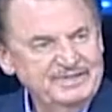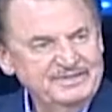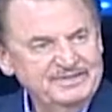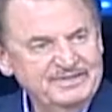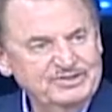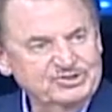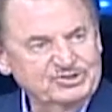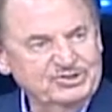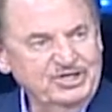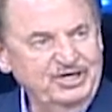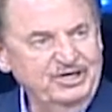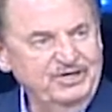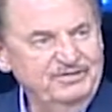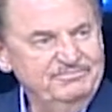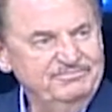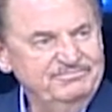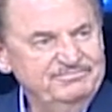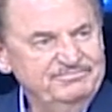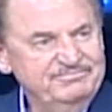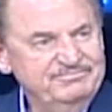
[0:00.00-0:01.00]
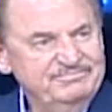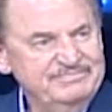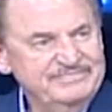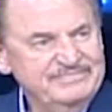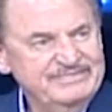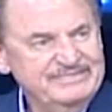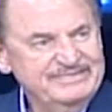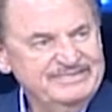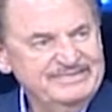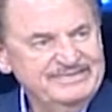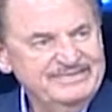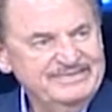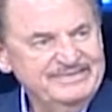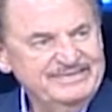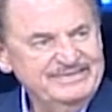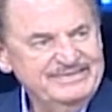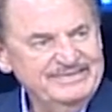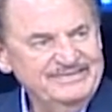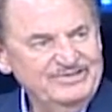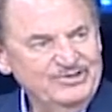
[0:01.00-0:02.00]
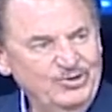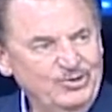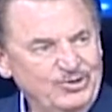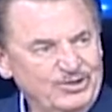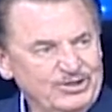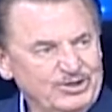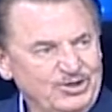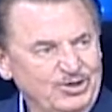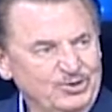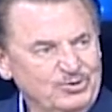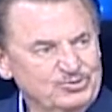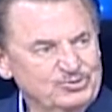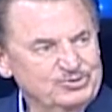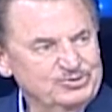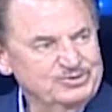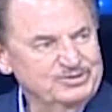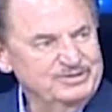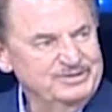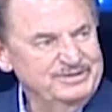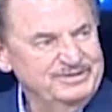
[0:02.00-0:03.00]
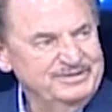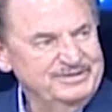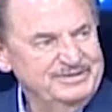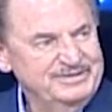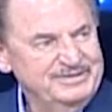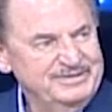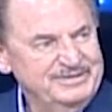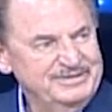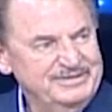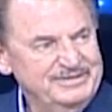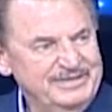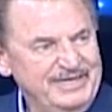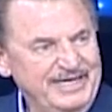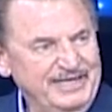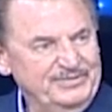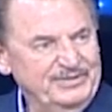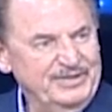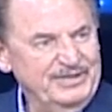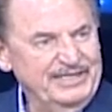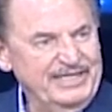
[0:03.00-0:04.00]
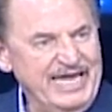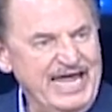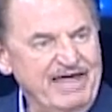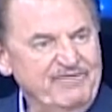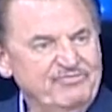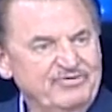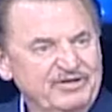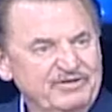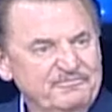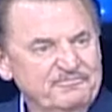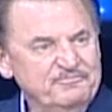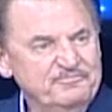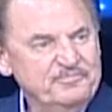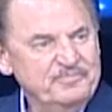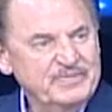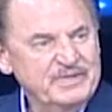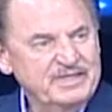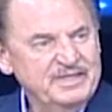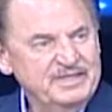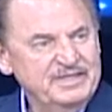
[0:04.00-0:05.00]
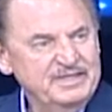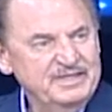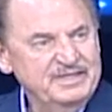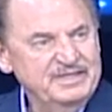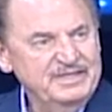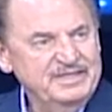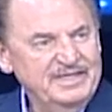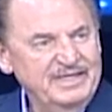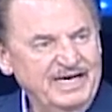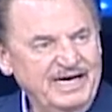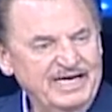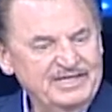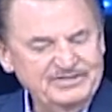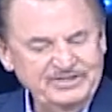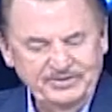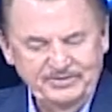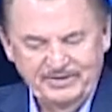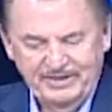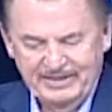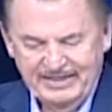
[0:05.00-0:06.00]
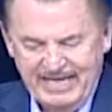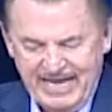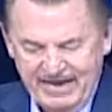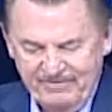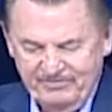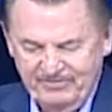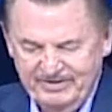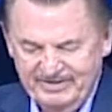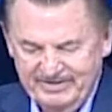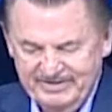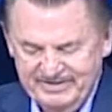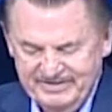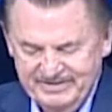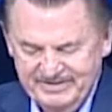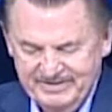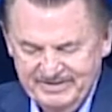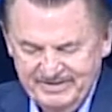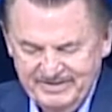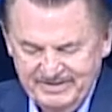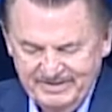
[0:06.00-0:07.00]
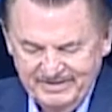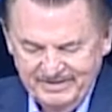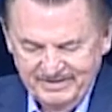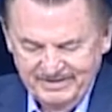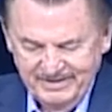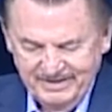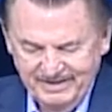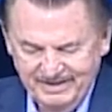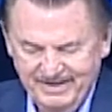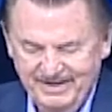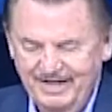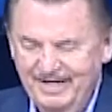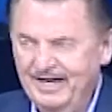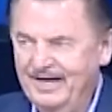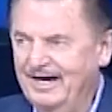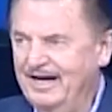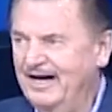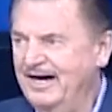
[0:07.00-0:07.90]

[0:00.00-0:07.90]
the Son, the Holy Ghost and they're laughing. I said, they're laughing. Ha ha